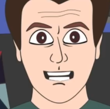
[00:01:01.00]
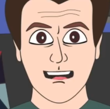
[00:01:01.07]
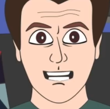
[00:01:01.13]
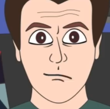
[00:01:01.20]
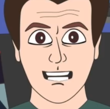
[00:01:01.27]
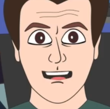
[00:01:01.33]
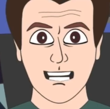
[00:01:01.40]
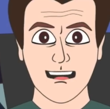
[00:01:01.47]
And
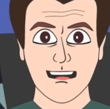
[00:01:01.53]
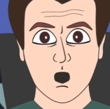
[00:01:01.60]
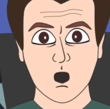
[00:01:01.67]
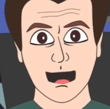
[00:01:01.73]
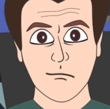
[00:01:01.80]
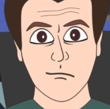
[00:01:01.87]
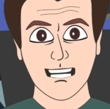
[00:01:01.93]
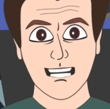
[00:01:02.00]
remember, if you
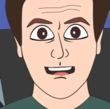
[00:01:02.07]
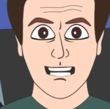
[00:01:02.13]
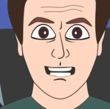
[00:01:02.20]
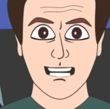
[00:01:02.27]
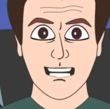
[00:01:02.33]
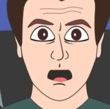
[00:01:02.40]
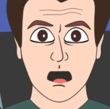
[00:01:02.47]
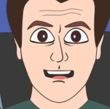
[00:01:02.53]
like this
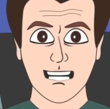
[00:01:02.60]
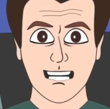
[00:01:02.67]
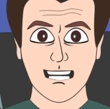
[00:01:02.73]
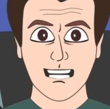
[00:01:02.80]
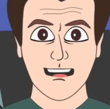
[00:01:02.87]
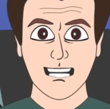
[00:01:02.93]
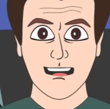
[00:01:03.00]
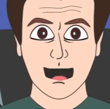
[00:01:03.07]
video, or
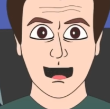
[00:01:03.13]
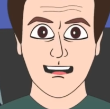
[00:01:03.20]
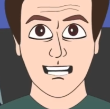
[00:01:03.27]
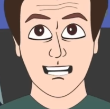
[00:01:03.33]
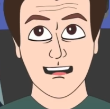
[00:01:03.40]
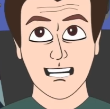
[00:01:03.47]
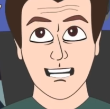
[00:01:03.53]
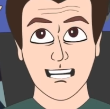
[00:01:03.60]
maybe you just
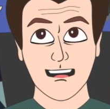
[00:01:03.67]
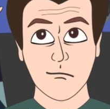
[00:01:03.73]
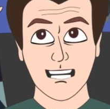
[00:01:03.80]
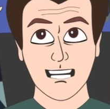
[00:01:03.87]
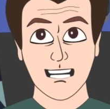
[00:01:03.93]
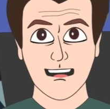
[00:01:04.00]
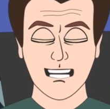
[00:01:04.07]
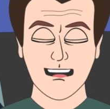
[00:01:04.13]
like my hair,
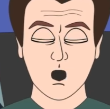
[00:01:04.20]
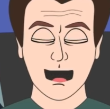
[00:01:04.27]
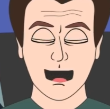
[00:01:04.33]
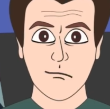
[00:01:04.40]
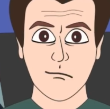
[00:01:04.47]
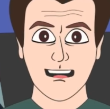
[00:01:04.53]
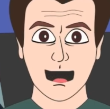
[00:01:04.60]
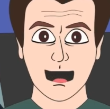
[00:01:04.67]
hit that
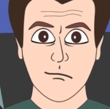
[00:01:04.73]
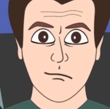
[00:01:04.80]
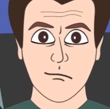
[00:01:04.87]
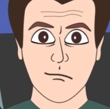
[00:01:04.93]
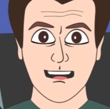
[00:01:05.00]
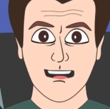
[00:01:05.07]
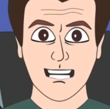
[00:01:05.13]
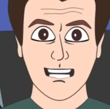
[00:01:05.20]
like
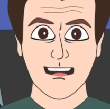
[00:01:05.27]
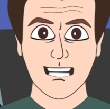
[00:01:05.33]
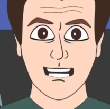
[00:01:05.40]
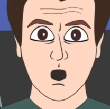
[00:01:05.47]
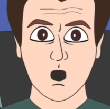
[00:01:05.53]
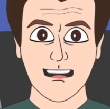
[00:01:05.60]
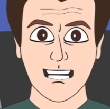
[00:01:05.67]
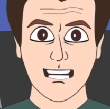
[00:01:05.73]
button. And if
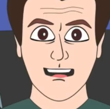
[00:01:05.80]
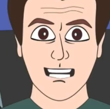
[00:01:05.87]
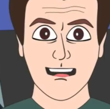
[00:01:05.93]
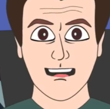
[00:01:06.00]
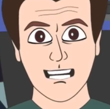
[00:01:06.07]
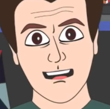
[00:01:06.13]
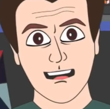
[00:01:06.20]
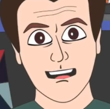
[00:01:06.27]
you're new here,
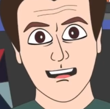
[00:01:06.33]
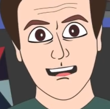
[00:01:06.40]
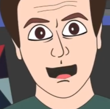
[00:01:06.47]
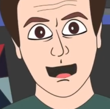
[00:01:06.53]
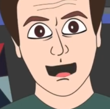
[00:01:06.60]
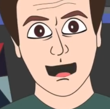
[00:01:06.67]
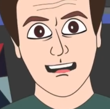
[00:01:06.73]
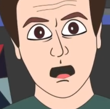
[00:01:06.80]
hit that
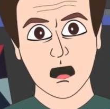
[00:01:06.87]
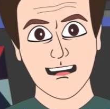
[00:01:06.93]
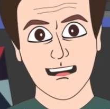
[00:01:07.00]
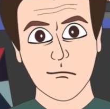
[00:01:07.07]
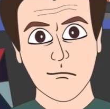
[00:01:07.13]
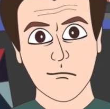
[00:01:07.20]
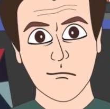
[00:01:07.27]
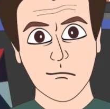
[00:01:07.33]
subscribe
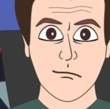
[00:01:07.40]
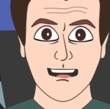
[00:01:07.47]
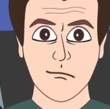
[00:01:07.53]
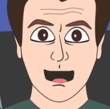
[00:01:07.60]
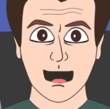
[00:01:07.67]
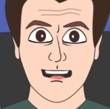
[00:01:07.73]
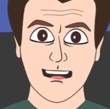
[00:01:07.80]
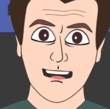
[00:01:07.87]
button.
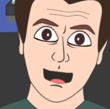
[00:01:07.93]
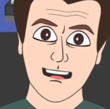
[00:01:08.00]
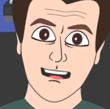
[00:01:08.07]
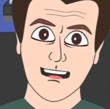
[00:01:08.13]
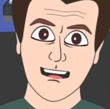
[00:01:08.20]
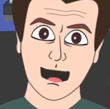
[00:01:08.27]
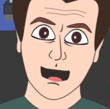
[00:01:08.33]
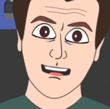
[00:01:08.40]
But that said,
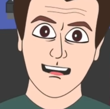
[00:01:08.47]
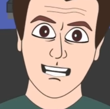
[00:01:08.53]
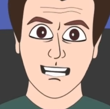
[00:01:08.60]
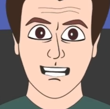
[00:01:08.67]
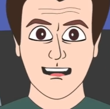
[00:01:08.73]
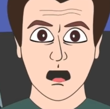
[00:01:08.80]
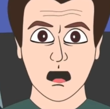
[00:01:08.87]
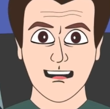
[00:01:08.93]
of course,
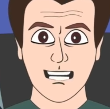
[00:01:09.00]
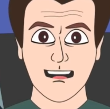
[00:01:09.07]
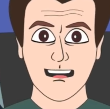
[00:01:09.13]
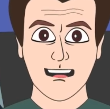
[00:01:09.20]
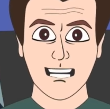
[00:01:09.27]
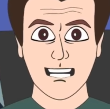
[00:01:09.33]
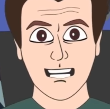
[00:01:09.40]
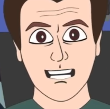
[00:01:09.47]
as
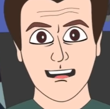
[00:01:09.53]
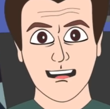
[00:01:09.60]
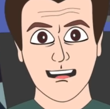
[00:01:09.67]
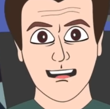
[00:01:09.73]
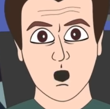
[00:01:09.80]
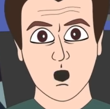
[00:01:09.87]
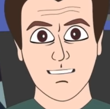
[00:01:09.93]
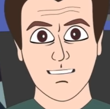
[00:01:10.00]
always, my name
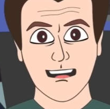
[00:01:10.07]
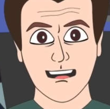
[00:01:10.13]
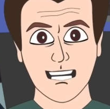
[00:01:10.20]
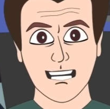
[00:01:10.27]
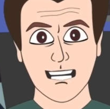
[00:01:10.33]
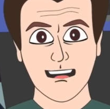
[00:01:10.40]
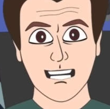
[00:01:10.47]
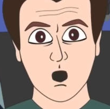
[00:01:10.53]
is Philip
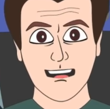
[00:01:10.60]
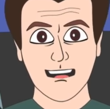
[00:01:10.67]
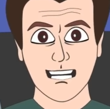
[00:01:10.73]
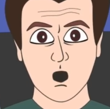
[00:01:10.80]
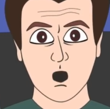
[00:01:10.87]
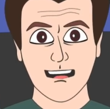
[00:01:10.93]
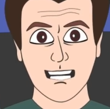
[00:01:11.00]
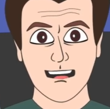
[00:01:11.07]
DeFranco.
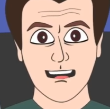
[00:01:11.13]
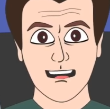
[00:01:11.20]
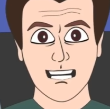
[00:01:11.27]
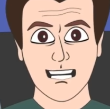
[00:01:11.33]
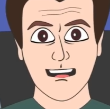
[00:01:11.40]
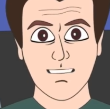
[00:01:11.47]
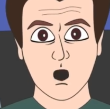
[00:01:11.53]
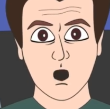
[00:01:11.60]
You've just
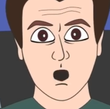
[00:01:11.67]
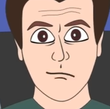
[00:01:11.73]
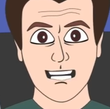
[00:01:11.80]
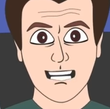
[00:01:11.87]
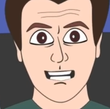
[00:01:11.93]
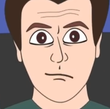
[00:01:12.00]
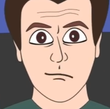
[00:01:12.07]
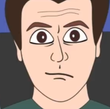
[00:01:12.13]
been
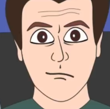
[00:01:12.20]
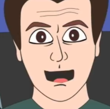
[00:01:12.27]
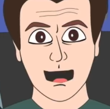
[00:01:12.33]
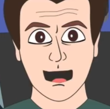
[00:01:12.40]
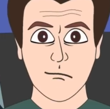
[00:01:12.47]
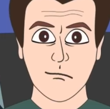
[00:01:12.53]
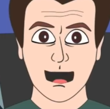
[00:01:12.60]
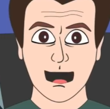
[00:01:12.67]
filled in.
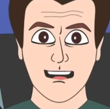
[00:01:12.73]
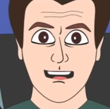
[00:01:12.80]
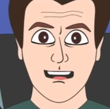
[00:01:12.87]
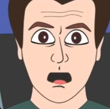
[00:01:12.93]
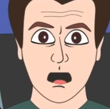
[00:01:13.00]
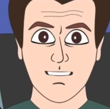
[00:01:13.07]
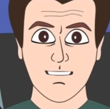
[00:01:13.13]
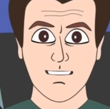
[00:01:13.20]
I
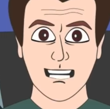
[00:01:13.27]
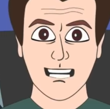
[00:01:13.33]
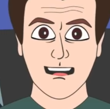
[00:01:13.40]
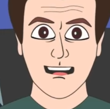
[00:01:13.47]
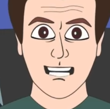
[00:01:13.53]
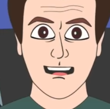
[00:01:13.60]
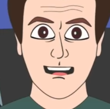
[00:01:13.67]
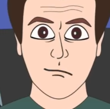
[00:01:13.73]
love your
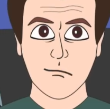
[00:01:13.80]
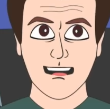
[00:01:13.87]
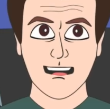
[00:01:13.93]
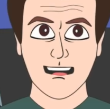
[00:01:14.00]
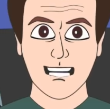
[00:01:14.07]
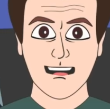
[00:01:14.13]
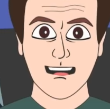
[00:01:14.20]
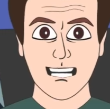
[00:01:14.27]
faces,
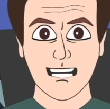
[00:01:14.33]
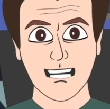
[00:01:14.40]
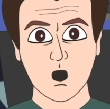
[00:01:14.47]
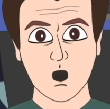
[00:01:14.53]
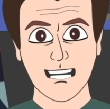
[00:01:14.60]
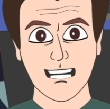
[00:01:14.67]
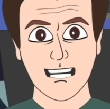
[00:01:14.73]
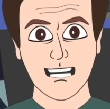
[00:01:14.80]
except for
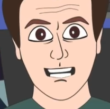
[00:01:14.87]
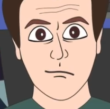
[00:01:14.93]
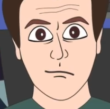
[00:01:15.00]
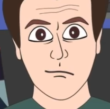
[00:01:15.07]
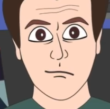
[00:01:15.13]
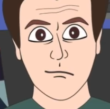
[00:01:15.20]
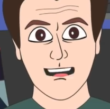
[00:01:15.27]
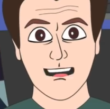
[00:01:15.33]
you,
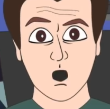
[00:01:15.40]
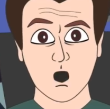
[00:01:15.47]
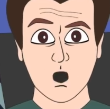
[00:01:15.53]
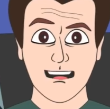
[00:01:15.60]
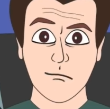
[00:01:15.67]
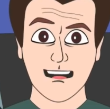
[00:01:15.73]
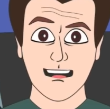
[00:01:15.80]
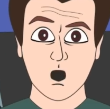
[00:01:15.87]
Larry.
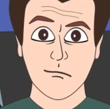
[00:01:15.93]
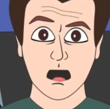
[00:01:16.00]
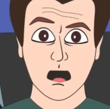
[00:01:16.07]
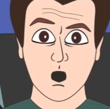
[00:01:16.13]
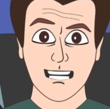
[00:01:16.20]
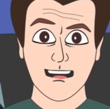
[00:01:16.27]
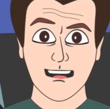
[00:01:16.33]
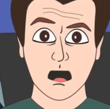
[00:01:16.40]
You
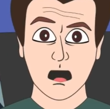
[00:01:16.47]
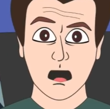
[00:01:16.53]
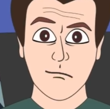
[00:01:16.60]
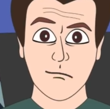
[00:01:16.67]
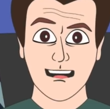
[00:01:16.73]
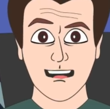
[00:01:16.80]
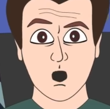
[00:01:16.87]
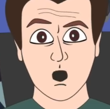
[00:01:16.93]
know who you
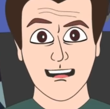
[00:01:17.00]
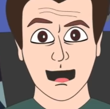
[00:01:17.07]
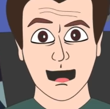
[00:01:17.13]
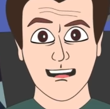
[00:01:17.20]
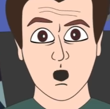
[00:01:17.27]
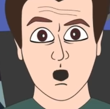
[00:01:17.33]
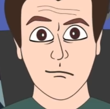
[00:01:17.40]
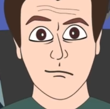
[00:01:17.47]
are. You's
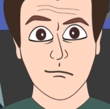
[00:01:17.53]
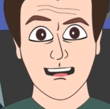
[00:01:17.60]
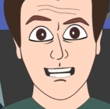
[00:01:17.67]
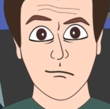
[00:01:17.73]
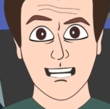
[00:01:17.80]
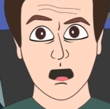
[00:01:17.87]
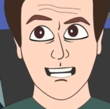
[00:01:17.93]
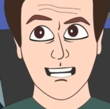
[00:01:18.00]
ugly
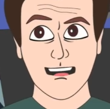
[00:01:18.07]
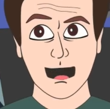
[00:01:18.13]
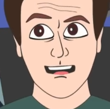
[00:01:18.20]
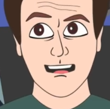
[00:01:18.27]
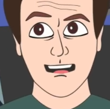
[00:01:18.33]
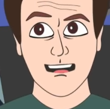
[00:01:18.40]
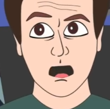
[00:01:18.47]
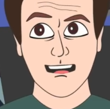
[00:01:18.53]
and really
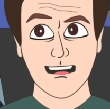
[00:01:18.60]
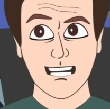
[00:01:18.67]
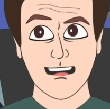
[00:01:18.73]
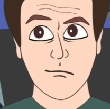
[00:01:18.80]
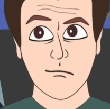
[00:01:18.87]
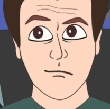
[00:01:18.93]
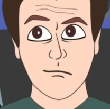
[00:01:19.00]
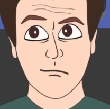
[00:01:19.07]
tough to look
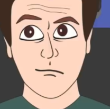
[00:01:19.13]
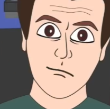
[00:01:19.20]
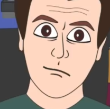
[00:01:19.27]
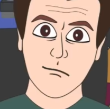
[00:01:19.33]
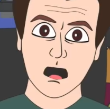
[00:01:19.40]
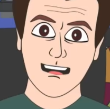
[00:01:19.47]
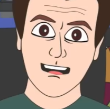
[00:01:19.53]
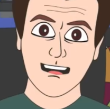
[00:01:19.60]
at.
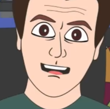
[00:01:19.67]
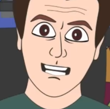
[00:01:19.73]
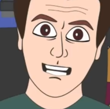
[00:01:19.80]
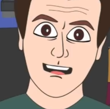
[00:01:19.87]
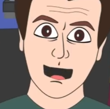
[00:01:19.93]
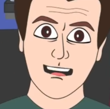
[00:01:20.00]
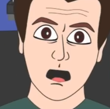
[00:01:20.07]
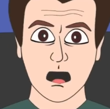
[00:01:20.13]
I'll
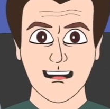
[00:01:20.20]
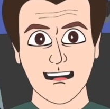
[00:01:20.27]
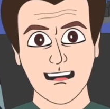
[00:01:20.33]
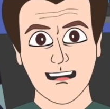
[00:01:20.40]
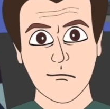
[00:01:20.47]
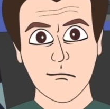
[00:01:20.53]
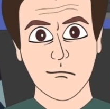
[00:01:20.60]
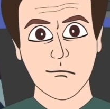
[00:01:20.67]
see you
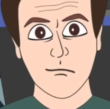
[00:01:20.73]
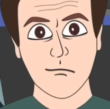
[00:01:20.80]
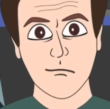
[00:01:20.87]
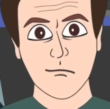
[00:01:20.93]
tomorrow.